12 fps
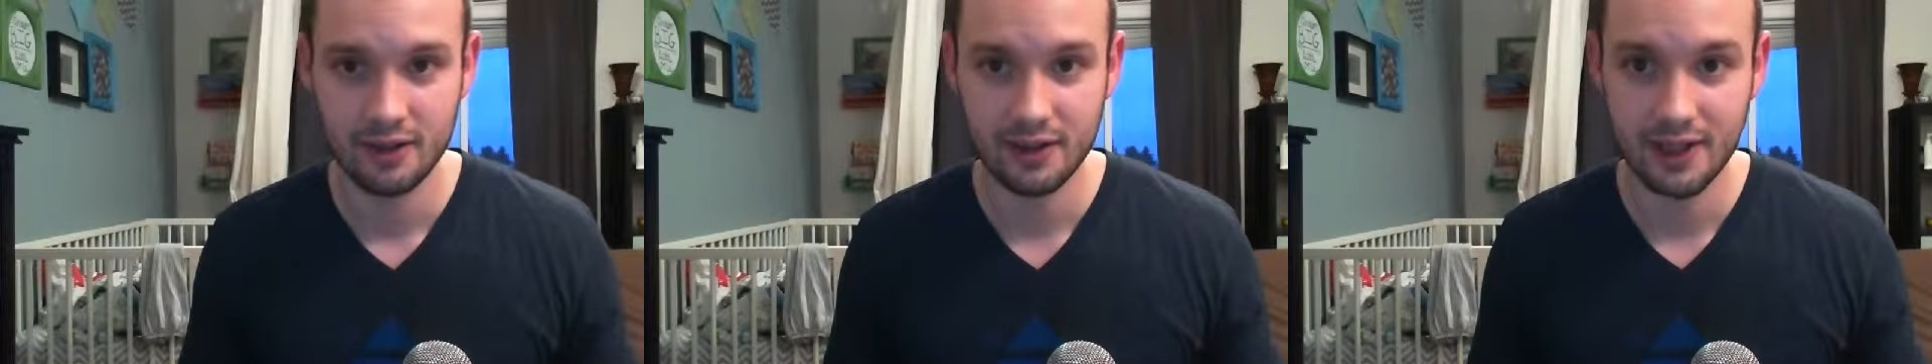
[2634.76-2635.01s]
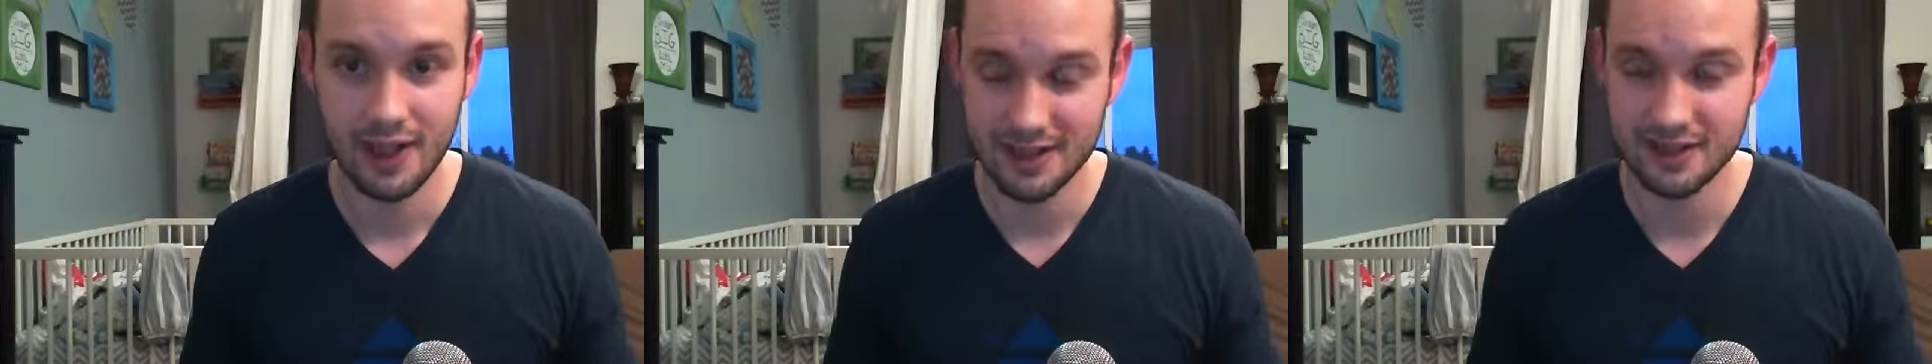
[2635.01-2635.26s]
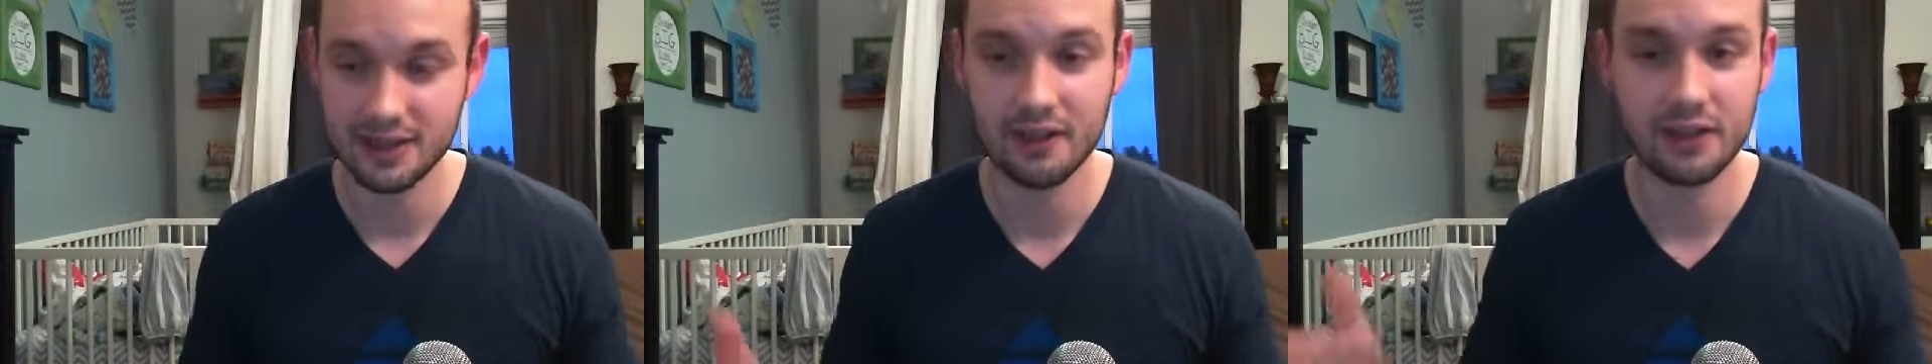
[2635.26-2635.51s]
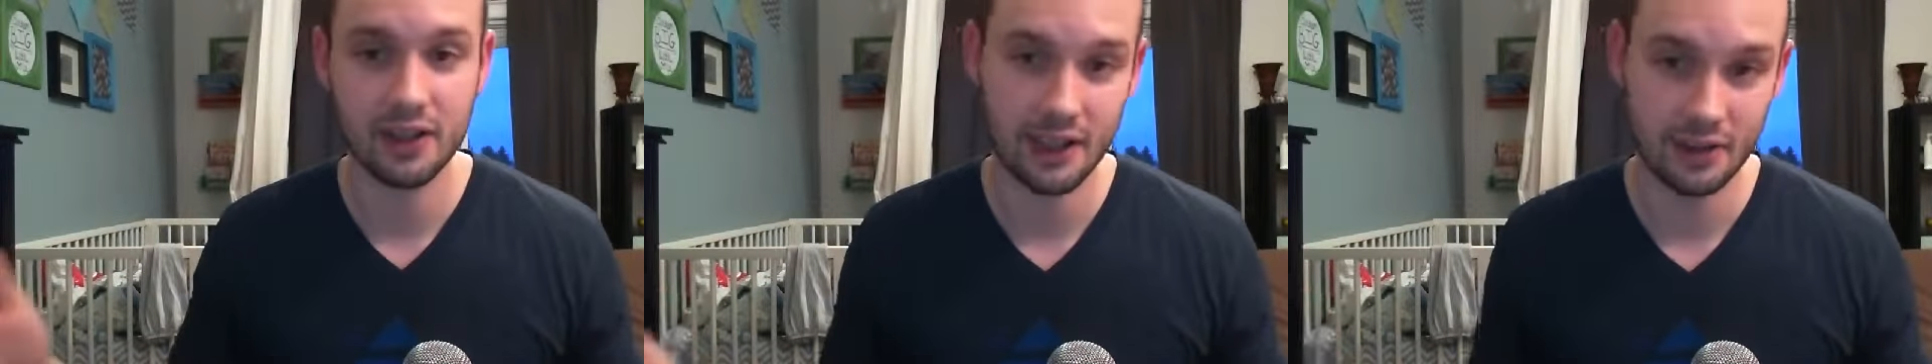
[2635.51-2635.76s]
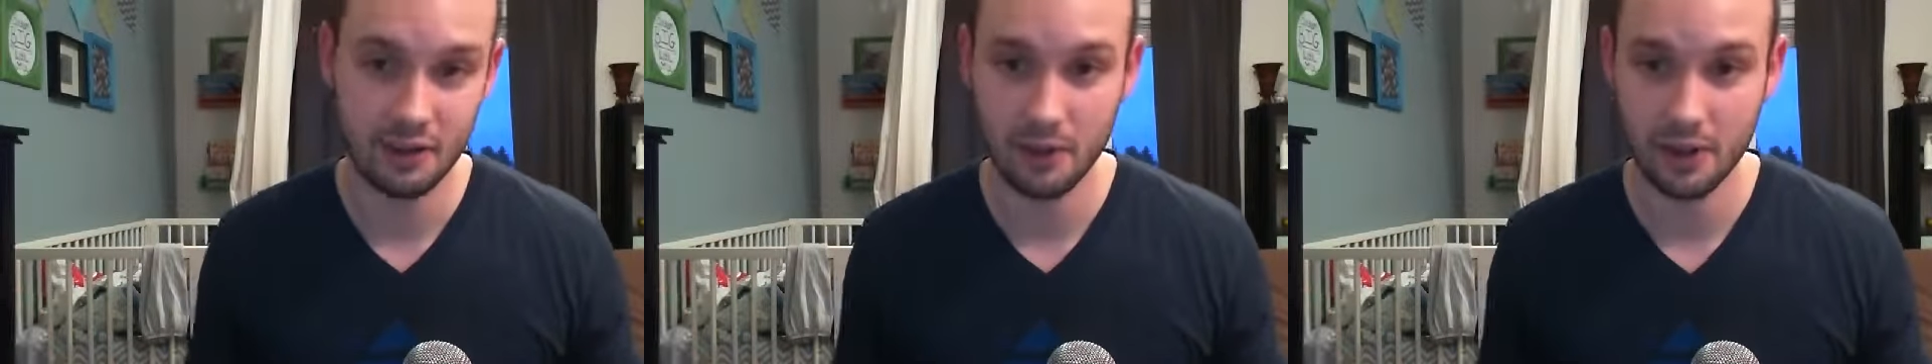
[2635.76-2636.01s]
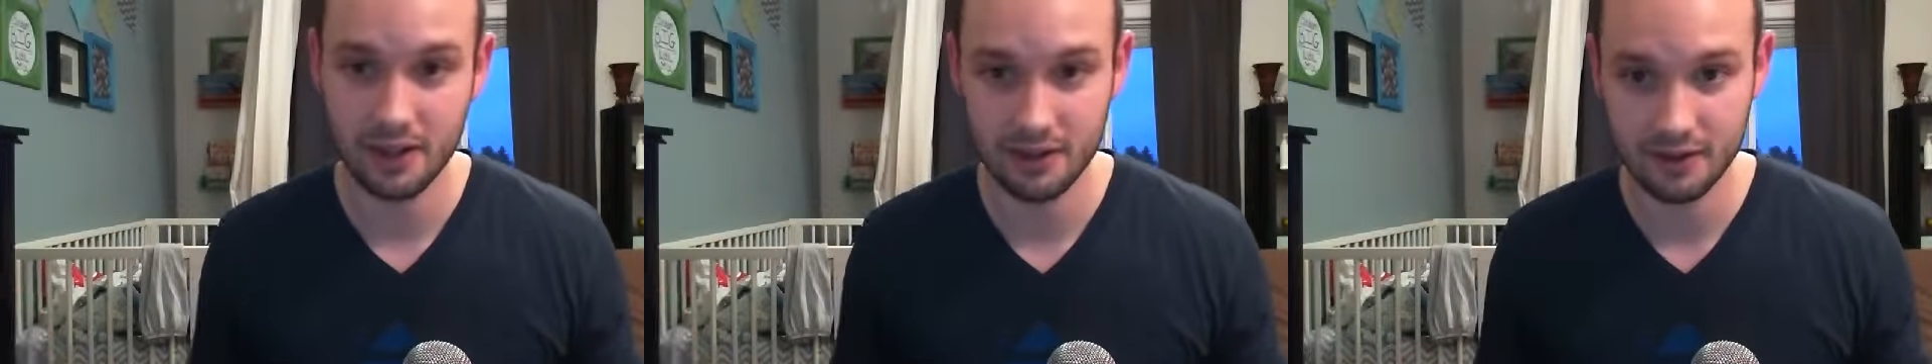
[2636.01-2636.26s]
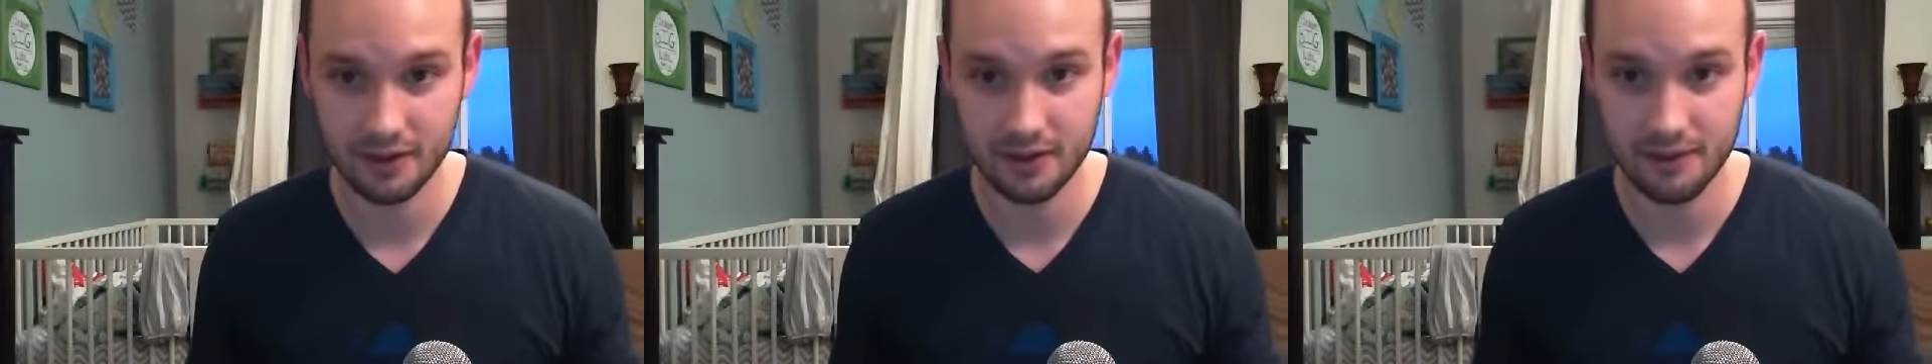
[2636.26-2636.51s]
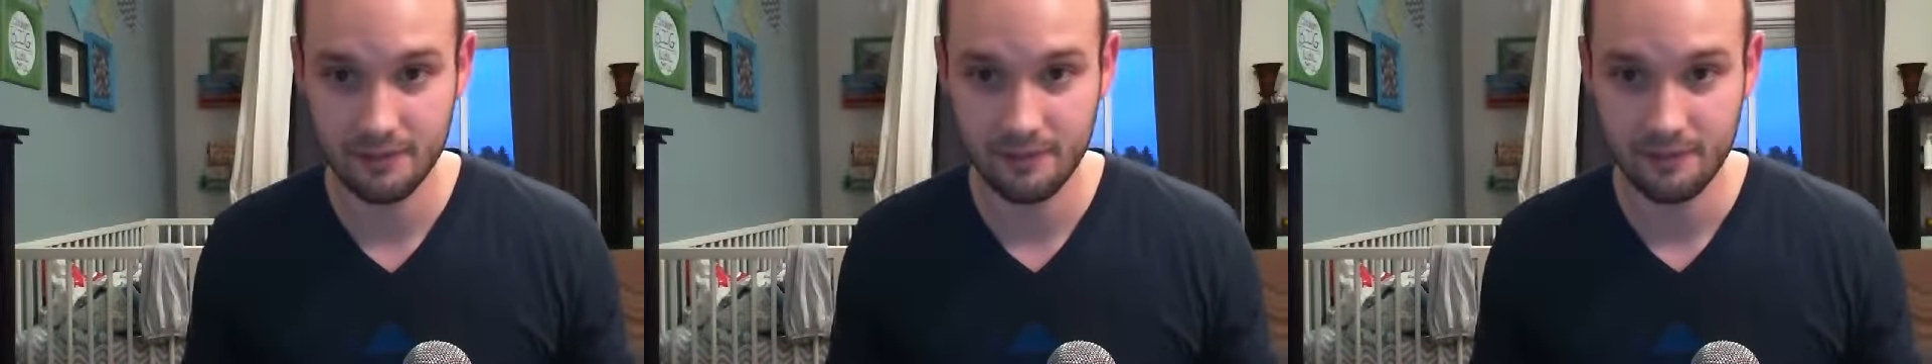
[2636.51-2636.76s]
That's living like no one else.
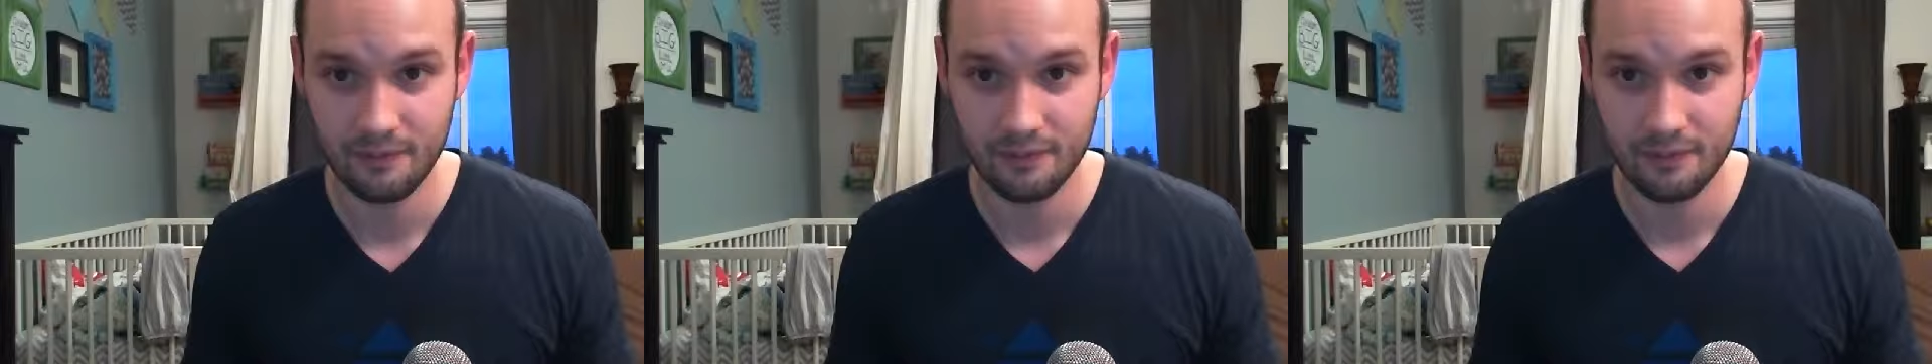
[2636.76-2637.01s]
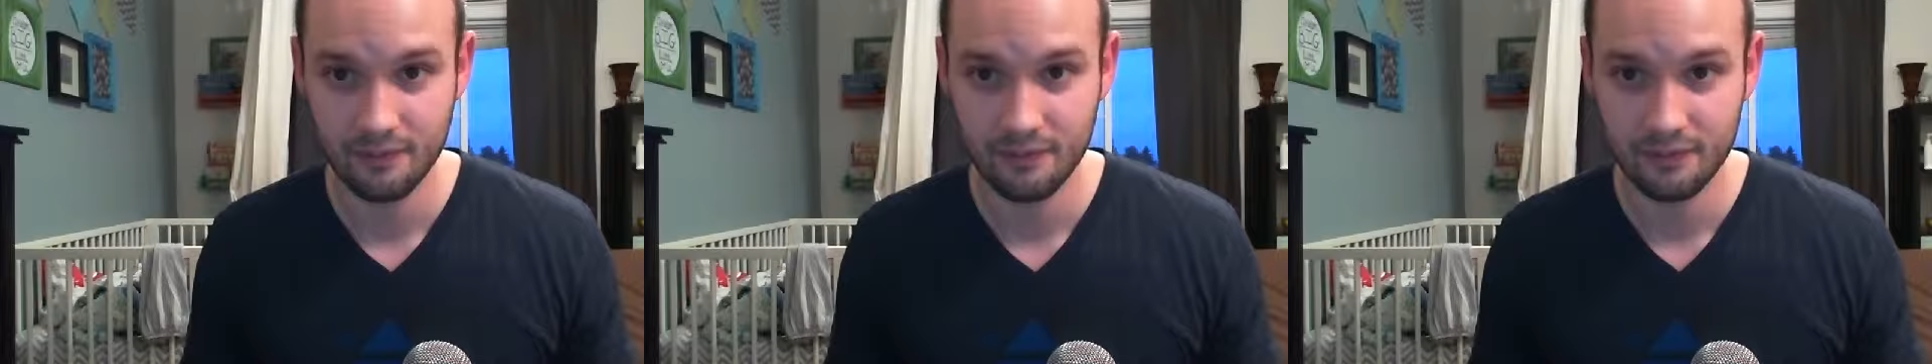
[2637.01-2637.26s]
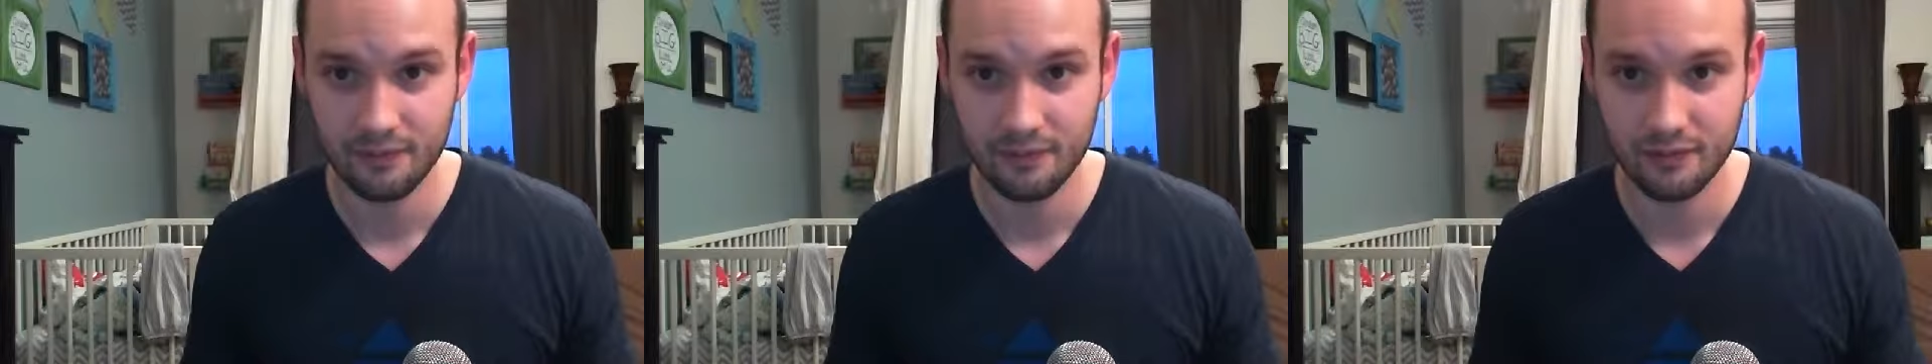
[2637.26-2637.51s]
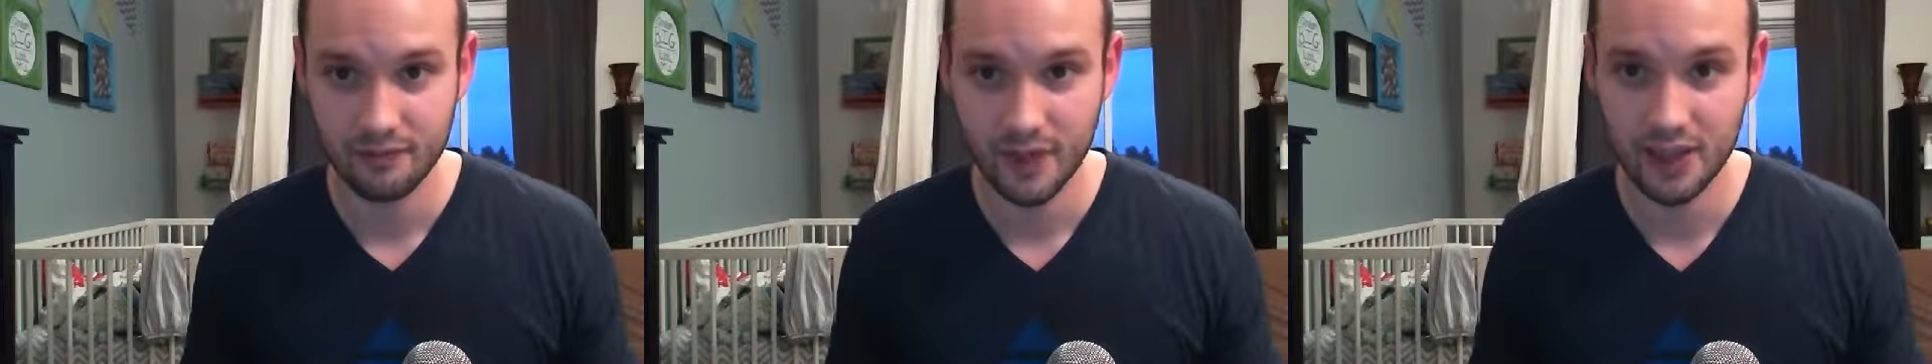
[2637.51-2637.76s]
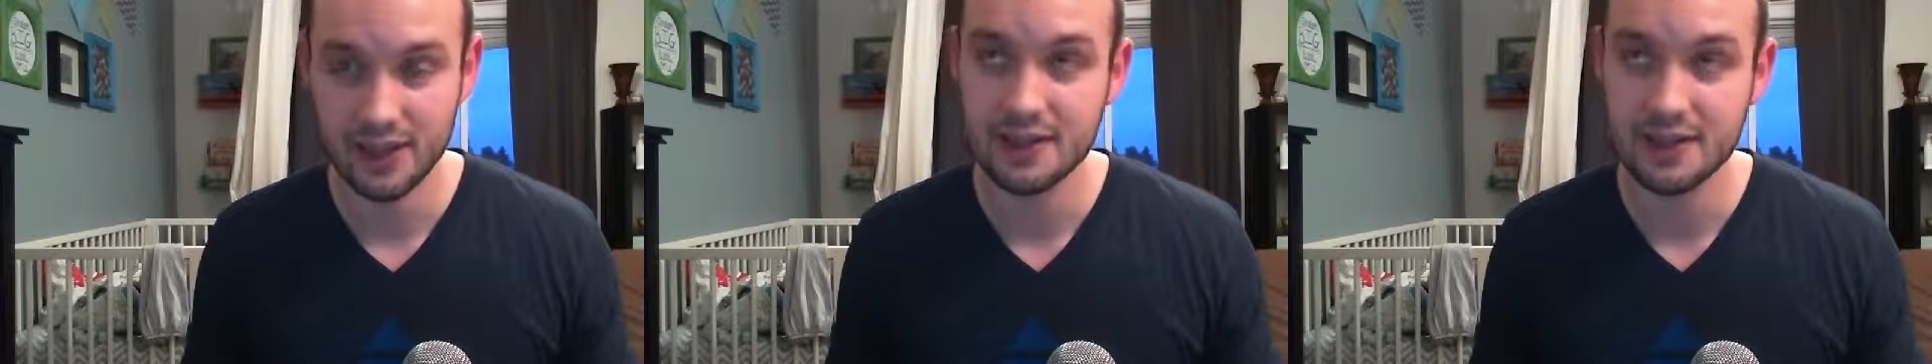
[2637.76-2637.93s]
And